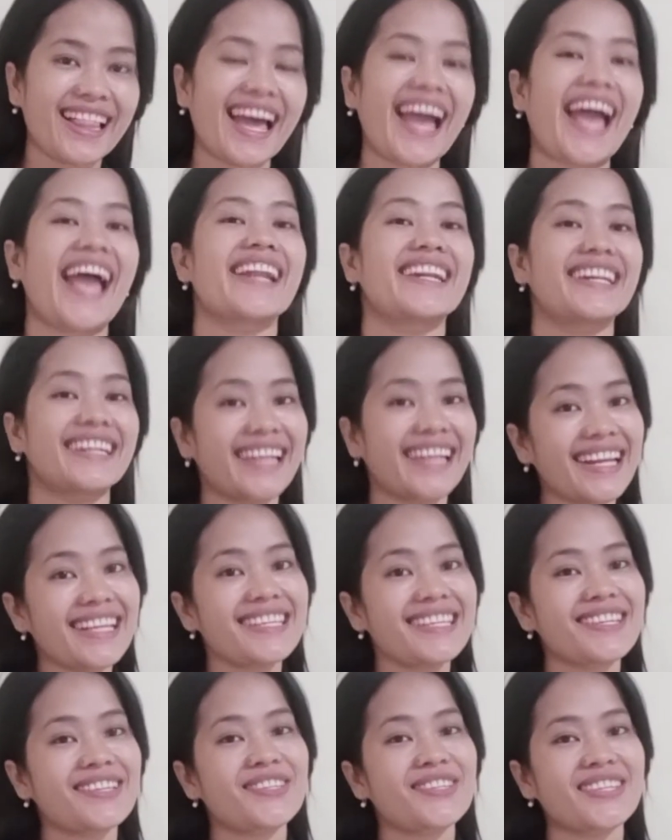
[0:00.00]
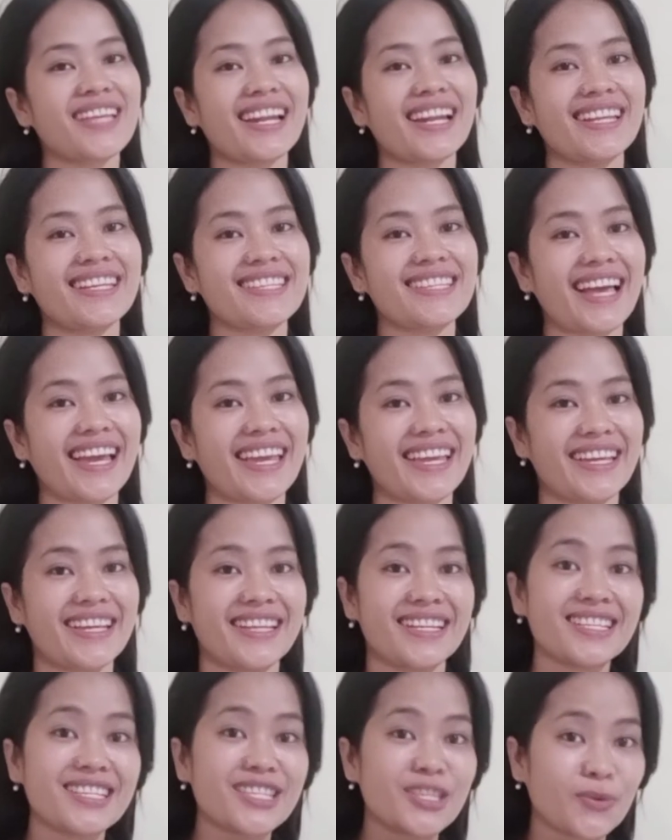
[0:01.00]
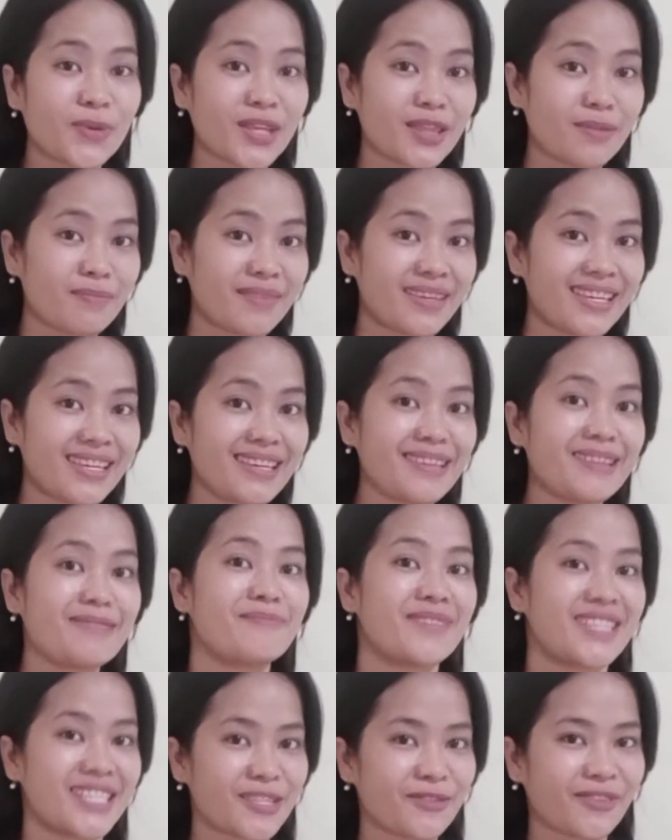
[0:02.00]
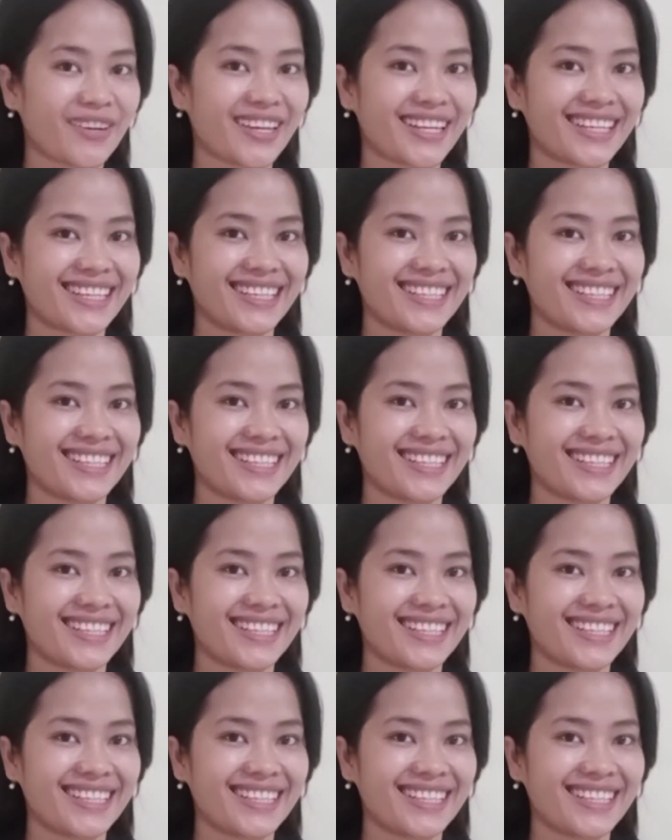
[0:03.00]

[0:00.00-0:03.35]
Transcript: and ready to study science with me, Miss Penny.